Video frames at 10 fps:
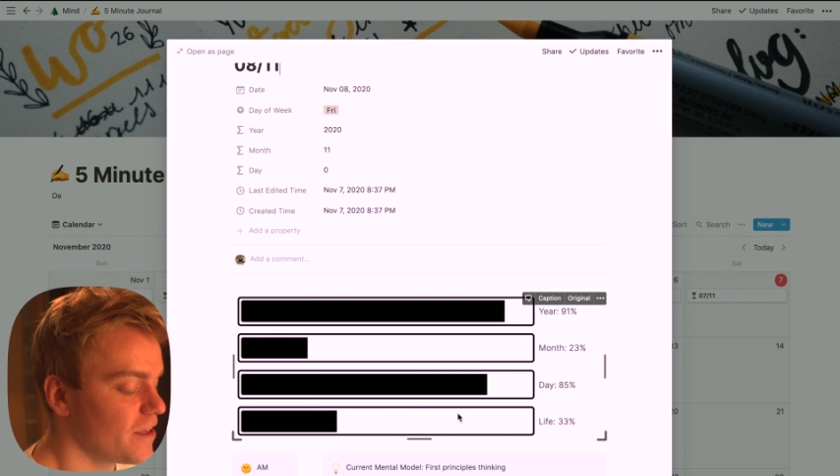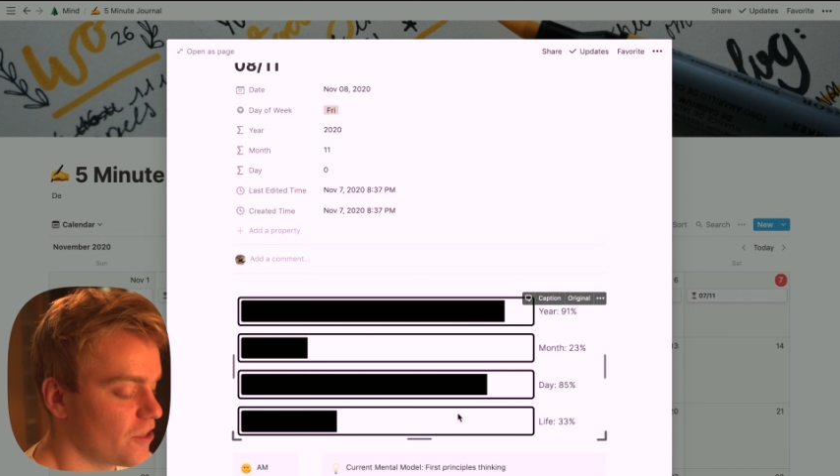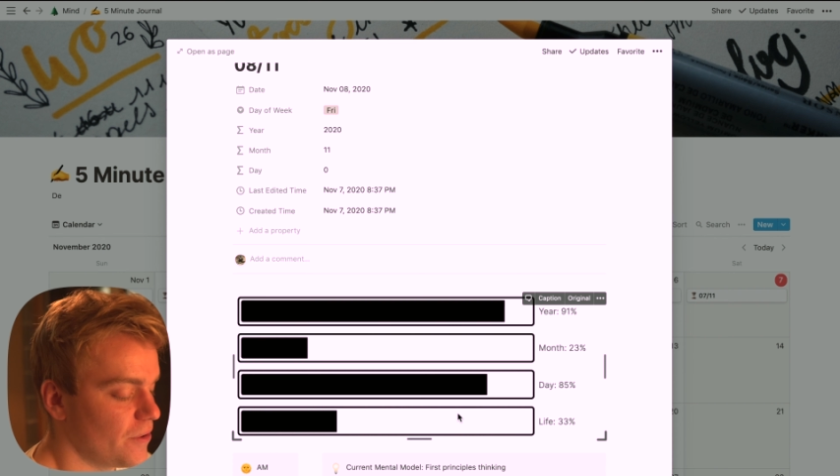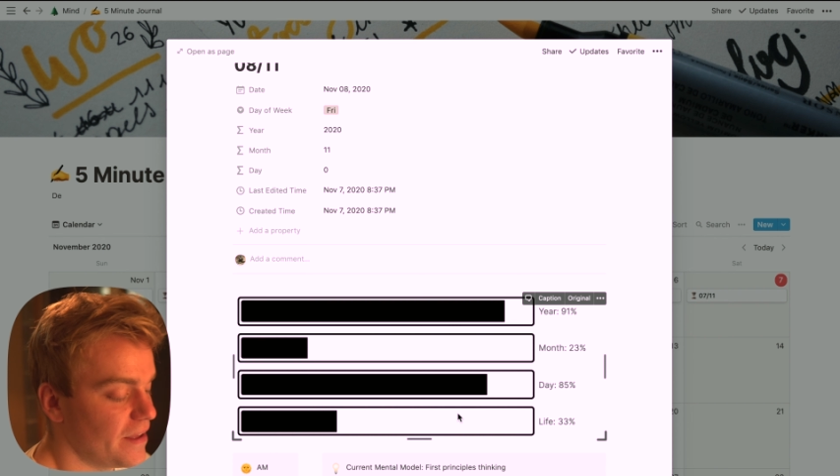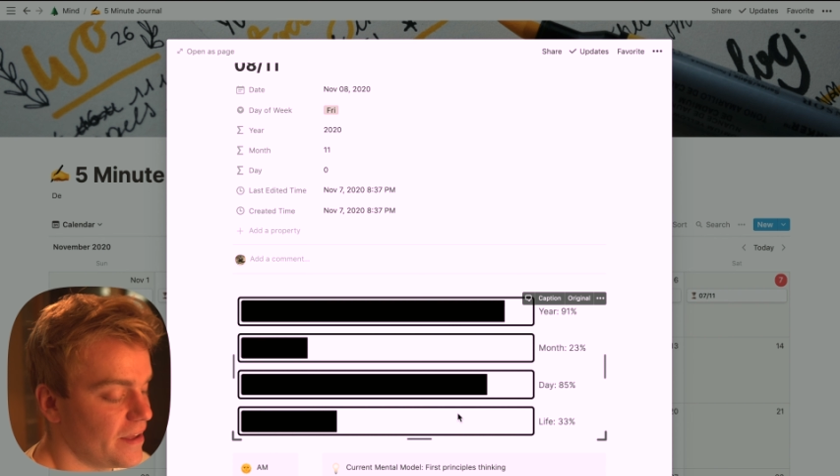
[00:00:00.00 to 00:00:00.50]

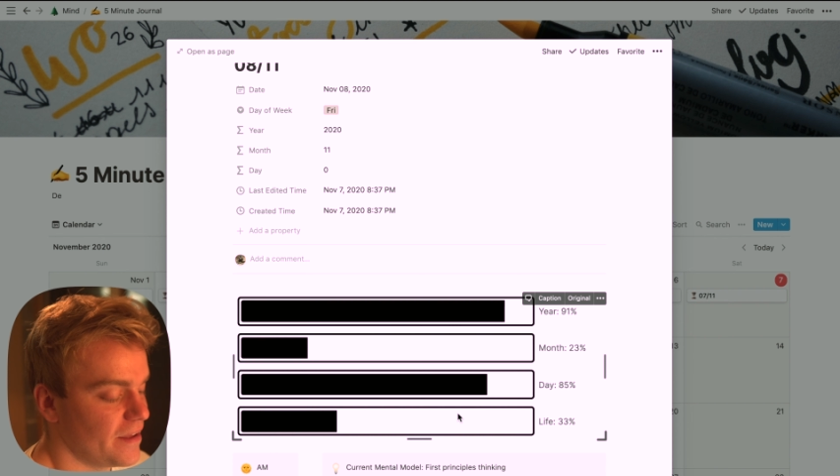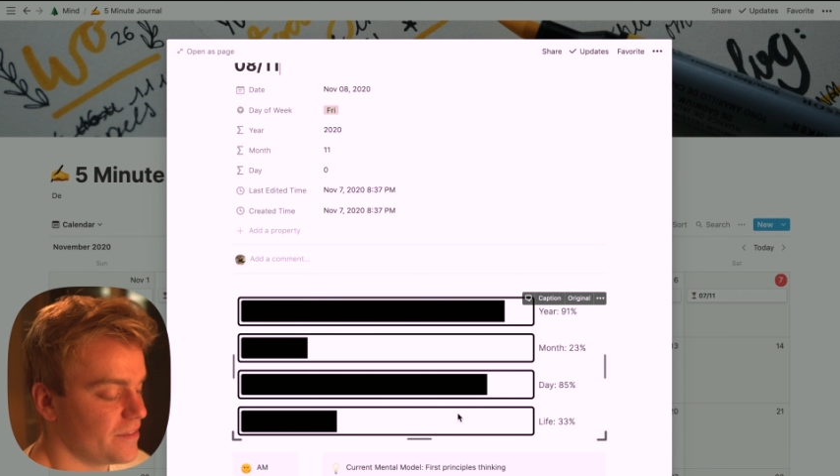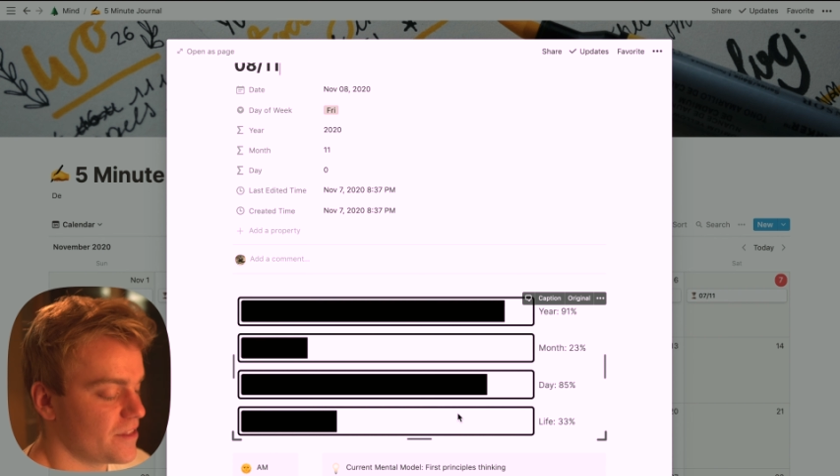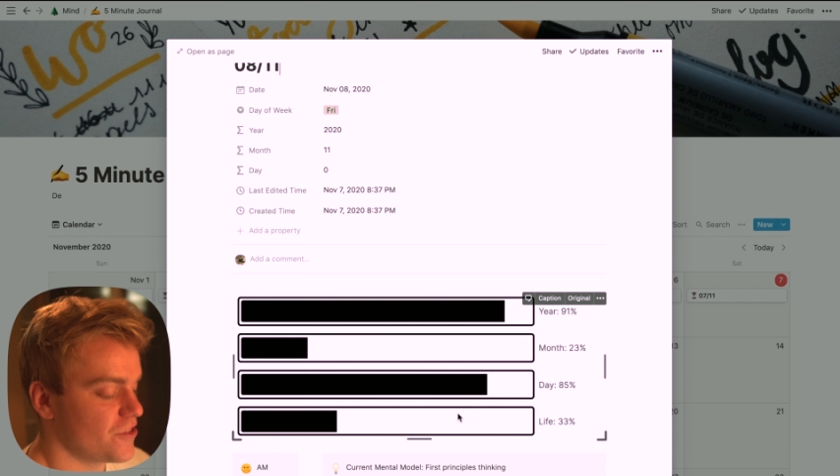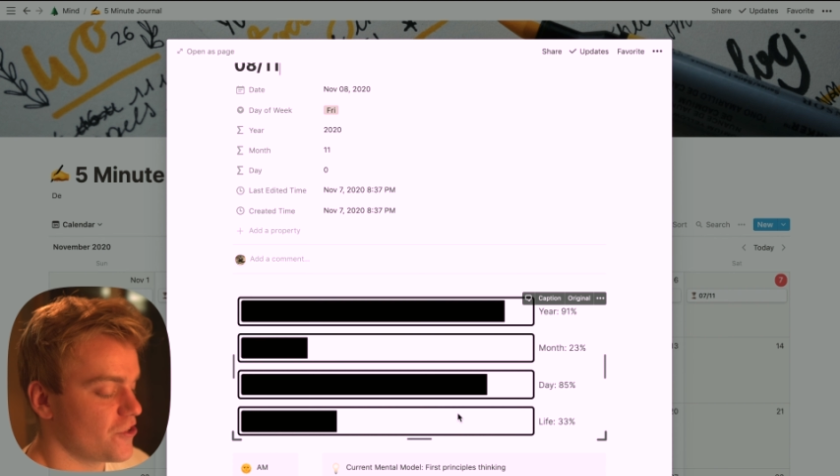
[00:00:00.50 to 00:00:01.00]
So here,
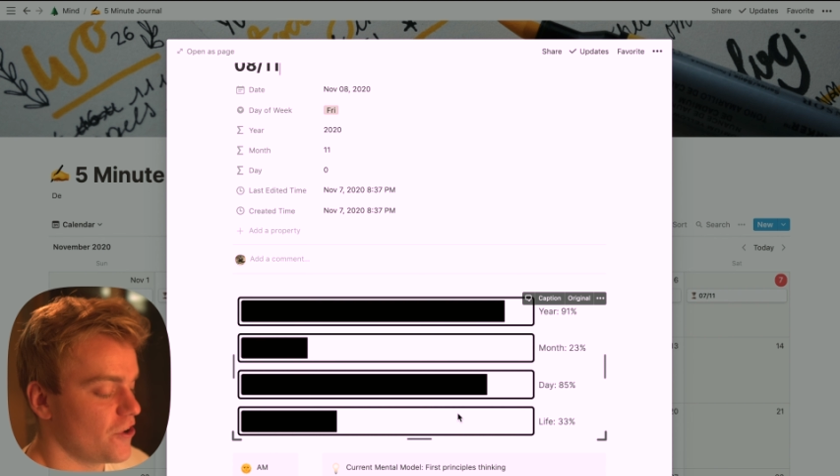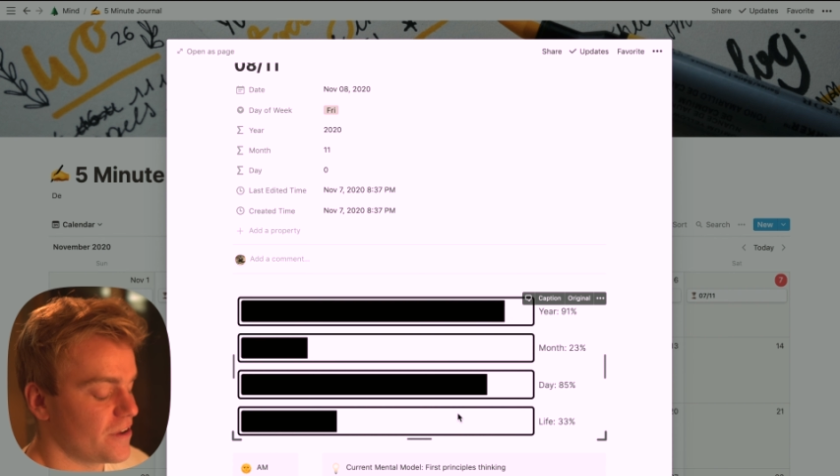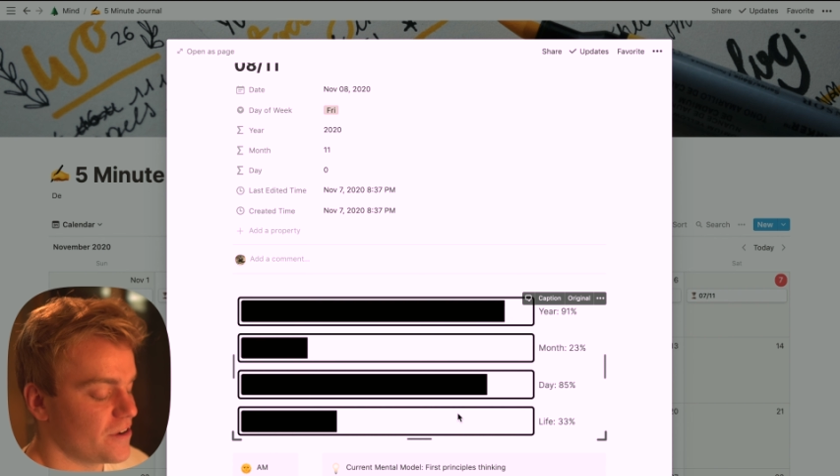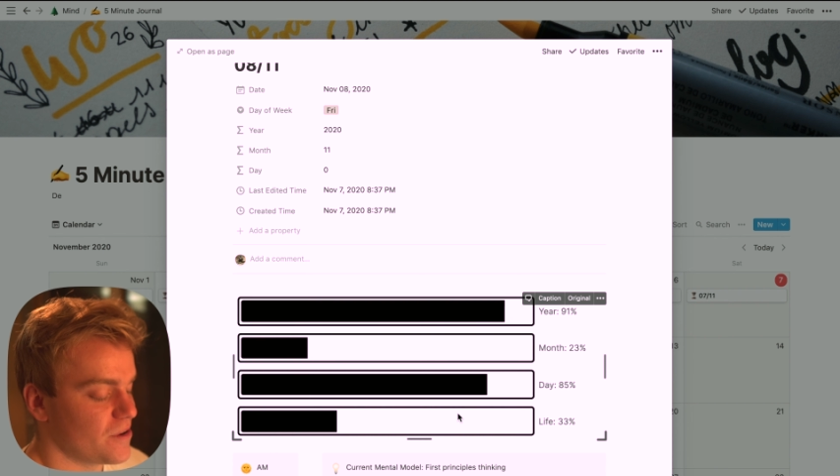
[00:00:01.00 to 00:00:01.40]
this is showing,